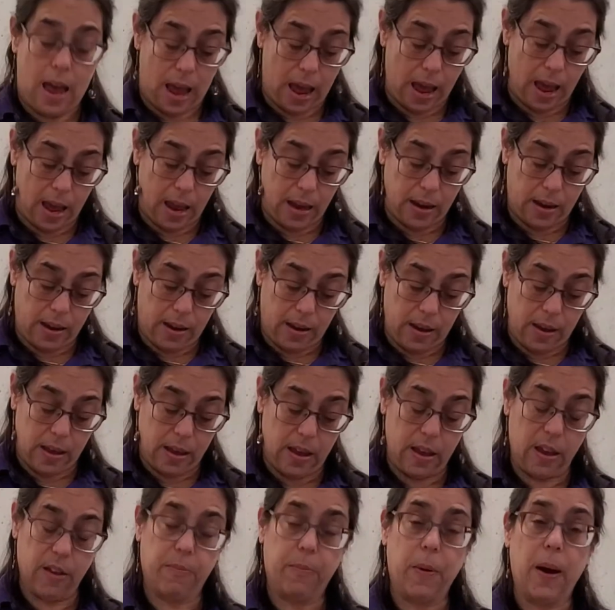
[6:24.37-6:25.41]
And
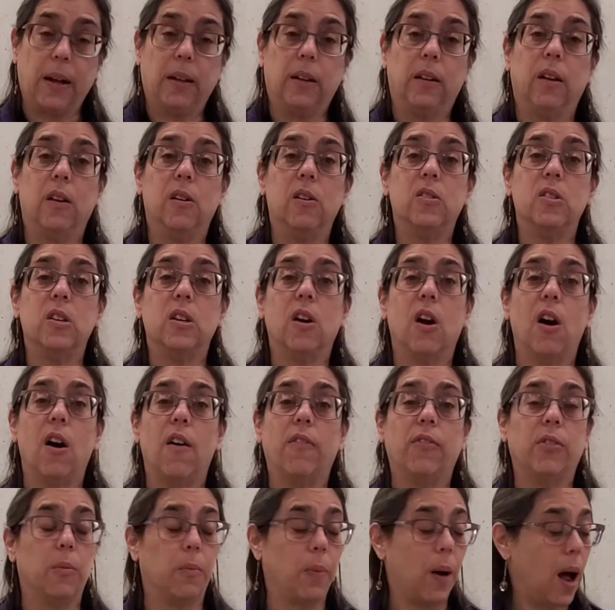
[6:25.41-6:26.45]
if by closing
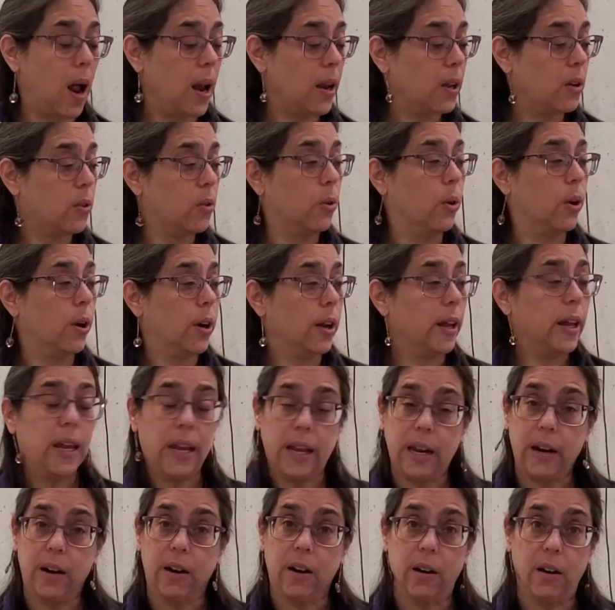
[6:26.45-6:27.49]
off the body cord
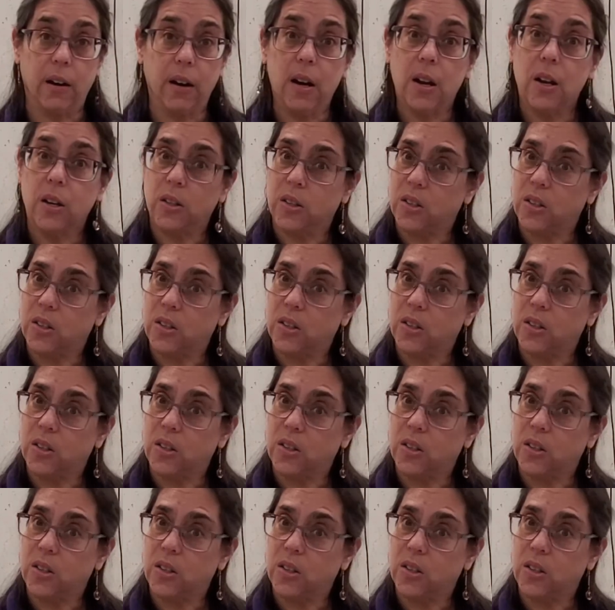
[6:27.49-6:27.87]
here